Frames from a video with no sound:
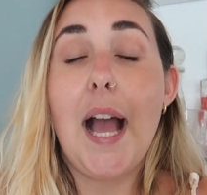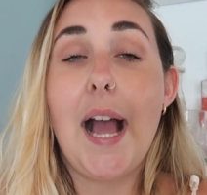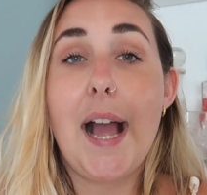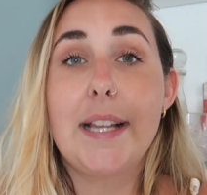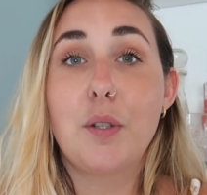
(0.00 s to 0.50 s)

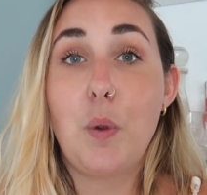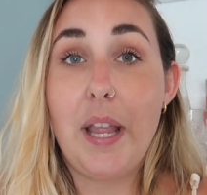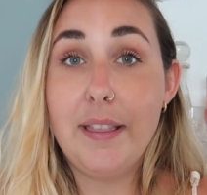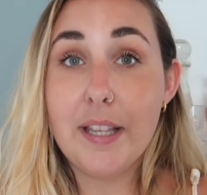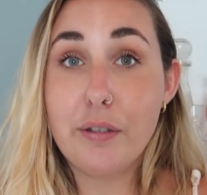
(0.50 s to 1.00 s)
And
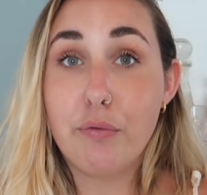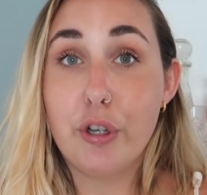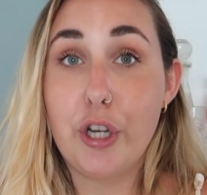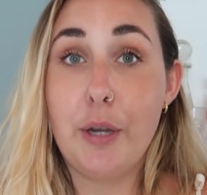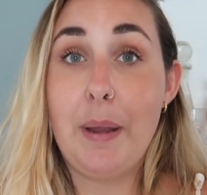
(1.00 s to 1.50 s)
in this
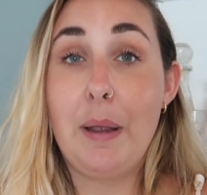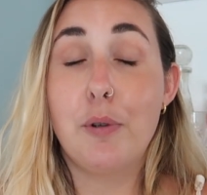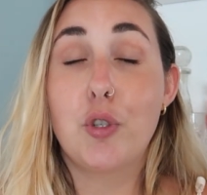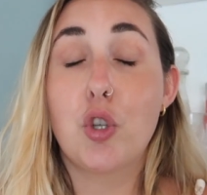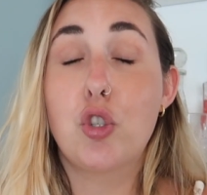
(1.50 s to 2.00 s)
room, it
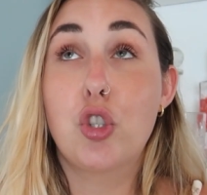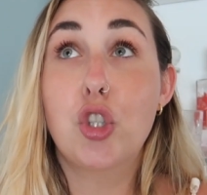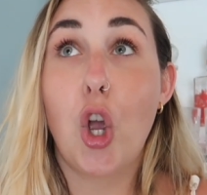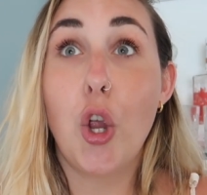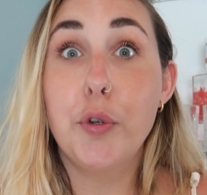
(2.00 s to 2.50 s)
was
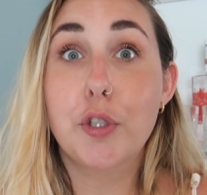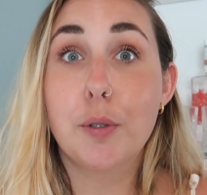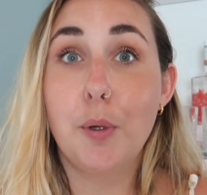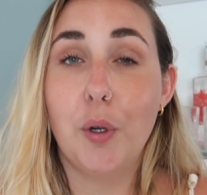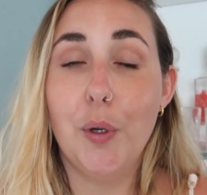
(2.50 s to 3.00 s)
so
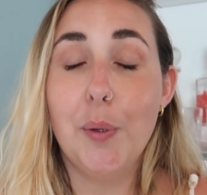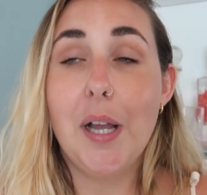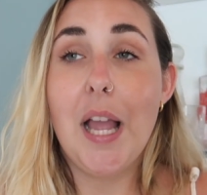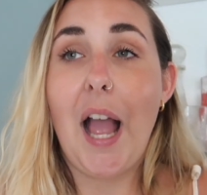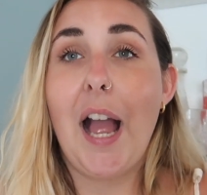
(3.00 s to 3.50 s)
small,
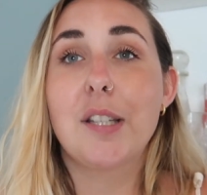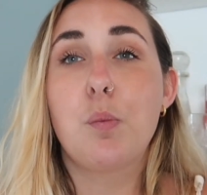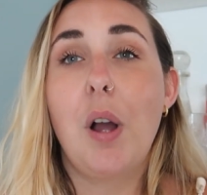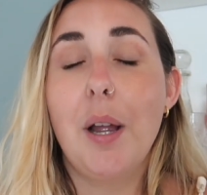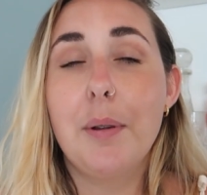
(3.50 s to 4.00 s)
and
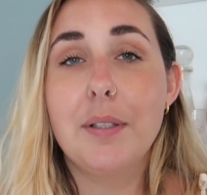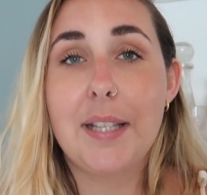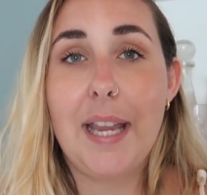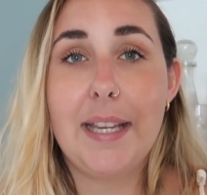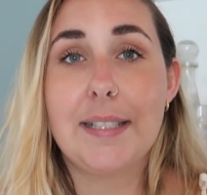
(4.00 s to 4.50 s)
while we were
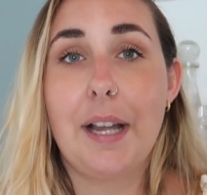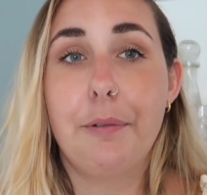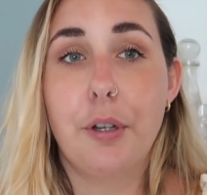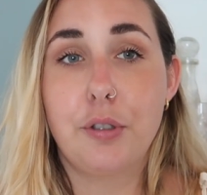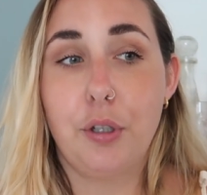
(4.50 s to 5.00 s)
taking
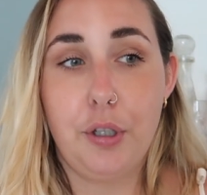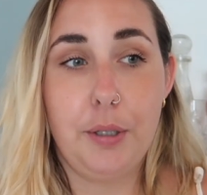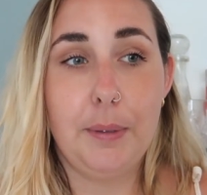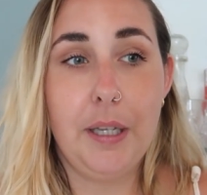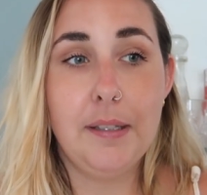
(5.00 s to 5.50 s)
down our
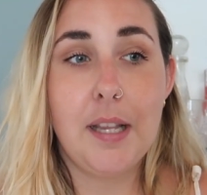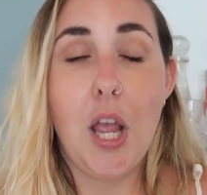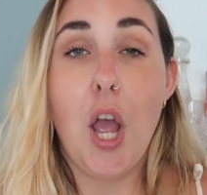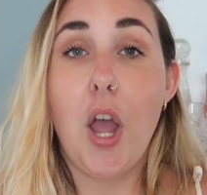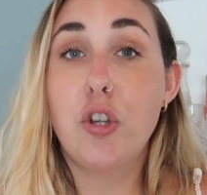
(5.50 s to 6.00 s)
documents,
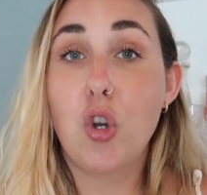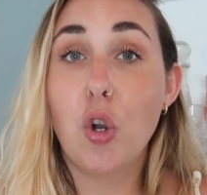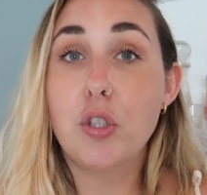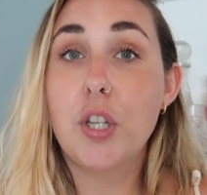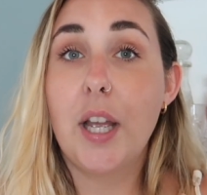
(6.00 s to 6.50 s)
a
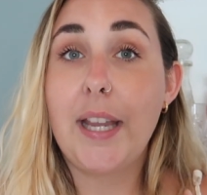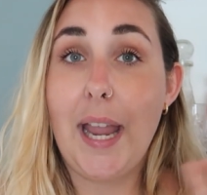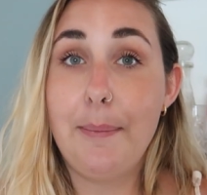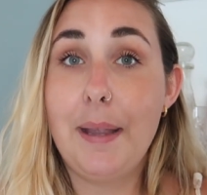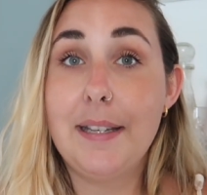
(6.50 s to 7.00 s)
doctor
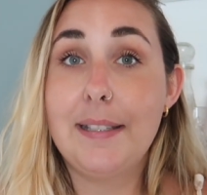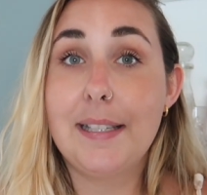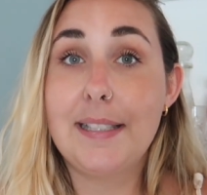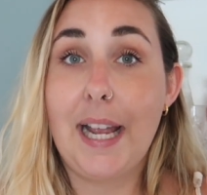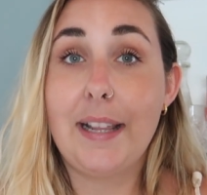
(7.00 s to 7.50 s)
came in
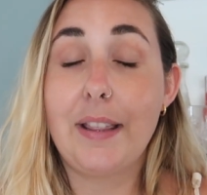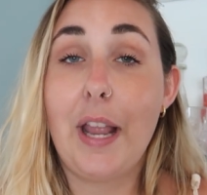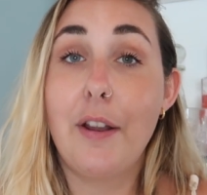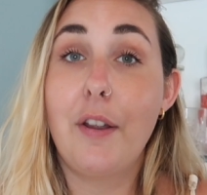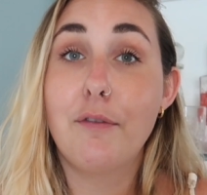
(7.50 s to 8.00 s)
to say that
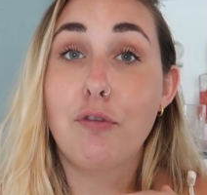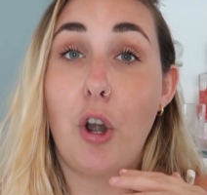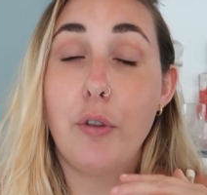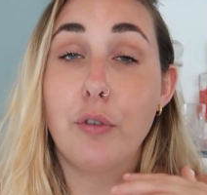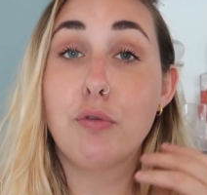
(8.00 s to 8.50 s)
they
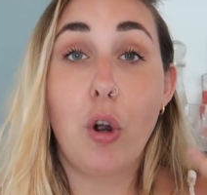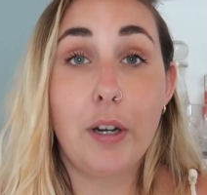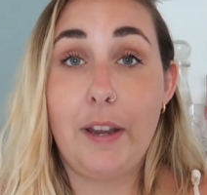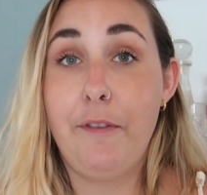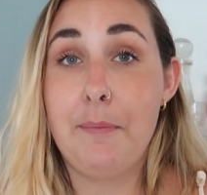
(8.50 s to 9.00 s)
wrote the
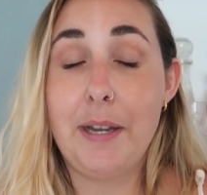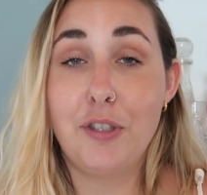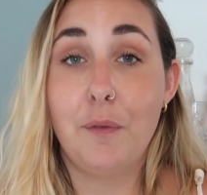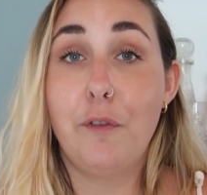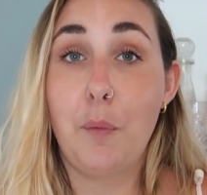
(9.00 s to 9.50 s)
wrong
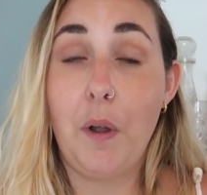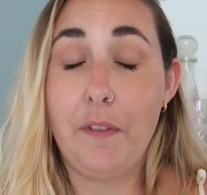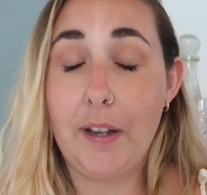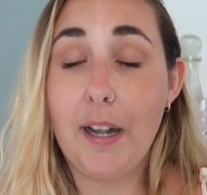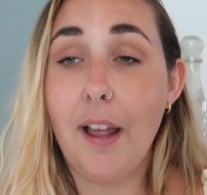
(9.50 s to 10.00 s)
information for one
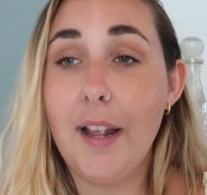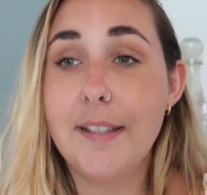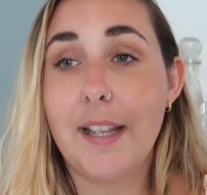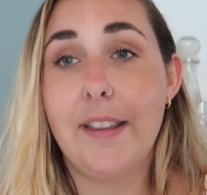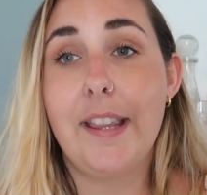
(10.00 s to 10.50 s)
of the
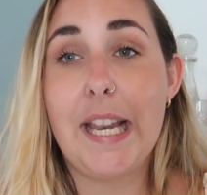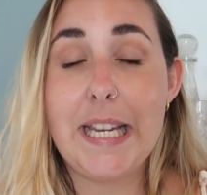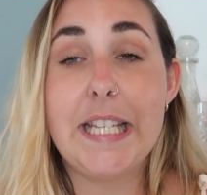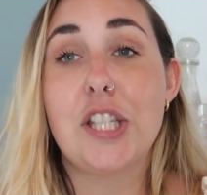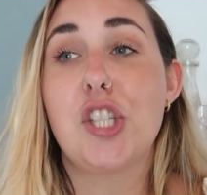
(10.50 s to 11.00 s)
clients, and then they
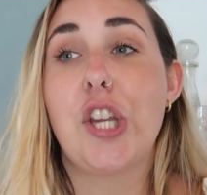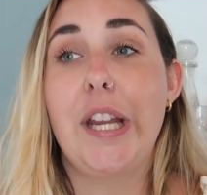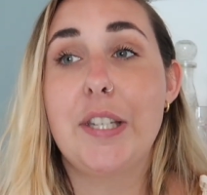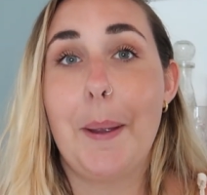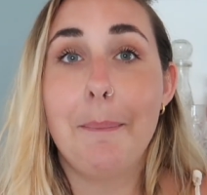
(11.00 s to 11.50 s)
needed to
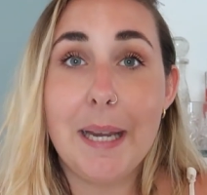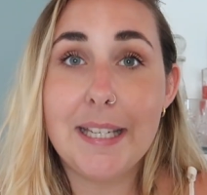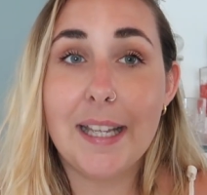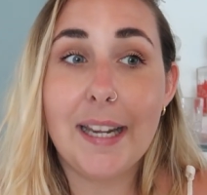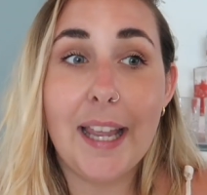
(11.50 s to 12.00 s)
change it
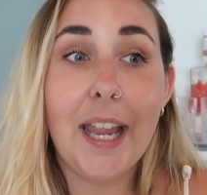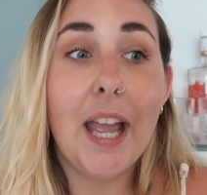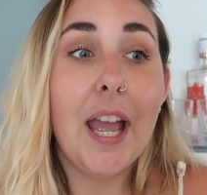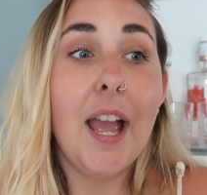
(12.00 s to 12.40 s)
immediately.